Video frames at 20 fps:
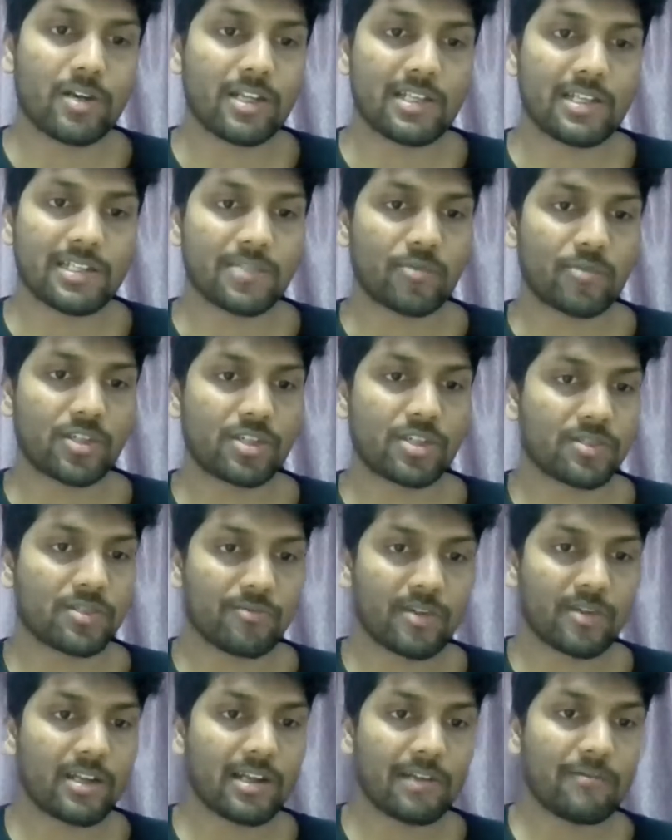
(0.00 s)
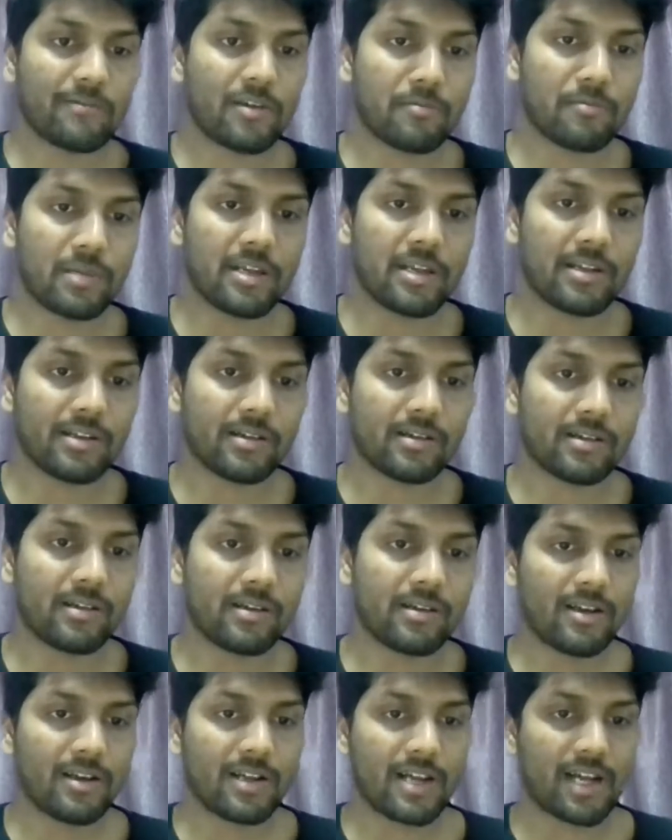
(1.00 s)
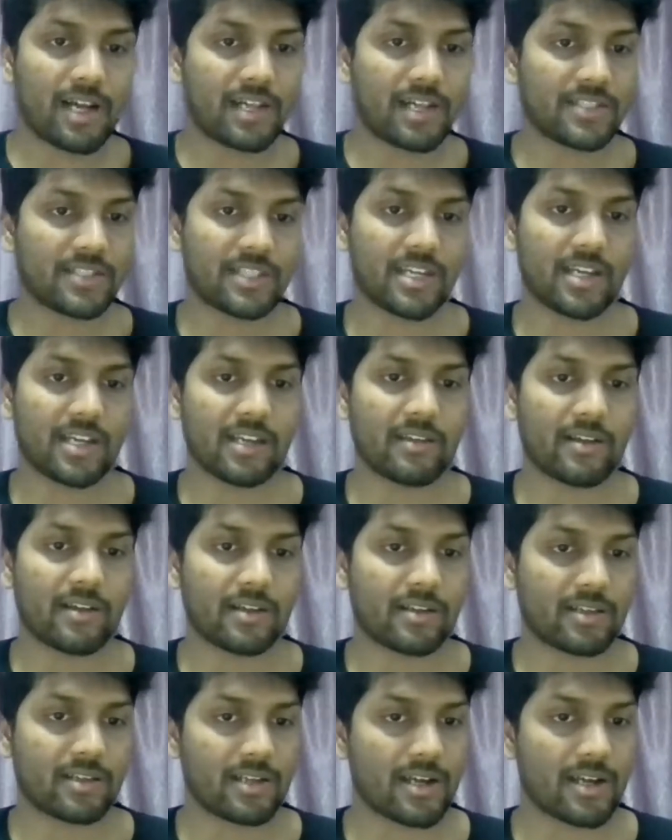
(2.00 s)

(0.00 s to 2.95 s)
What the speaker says: else, which is really familiar, and say that